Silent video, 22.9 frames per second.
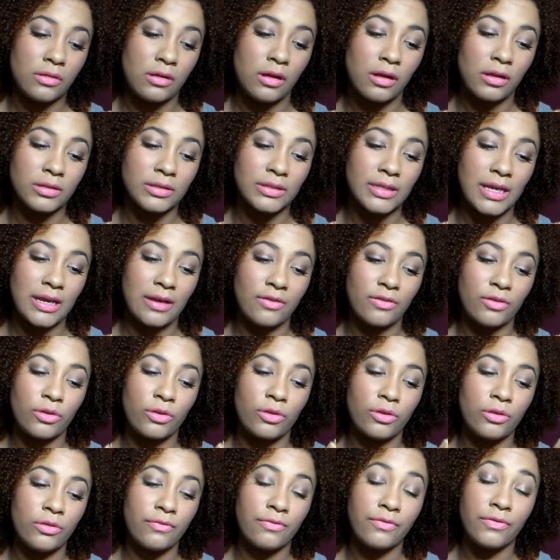All Day
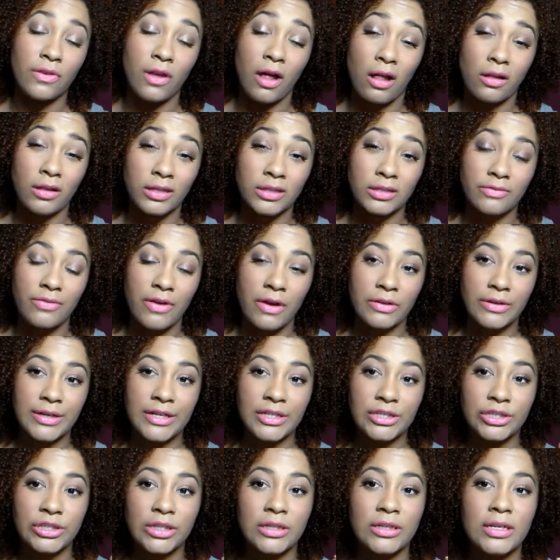Flawless
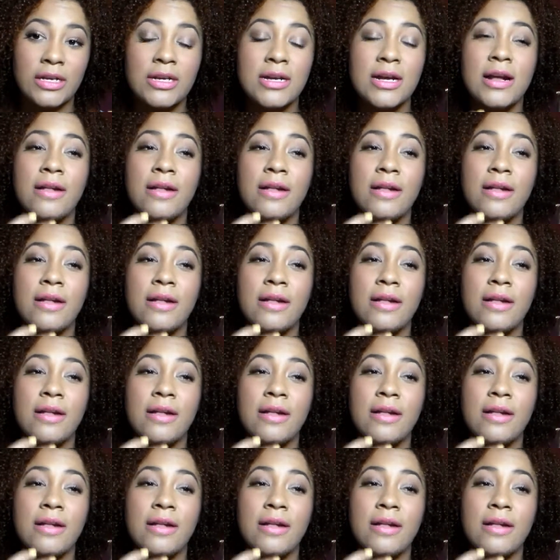Foundation.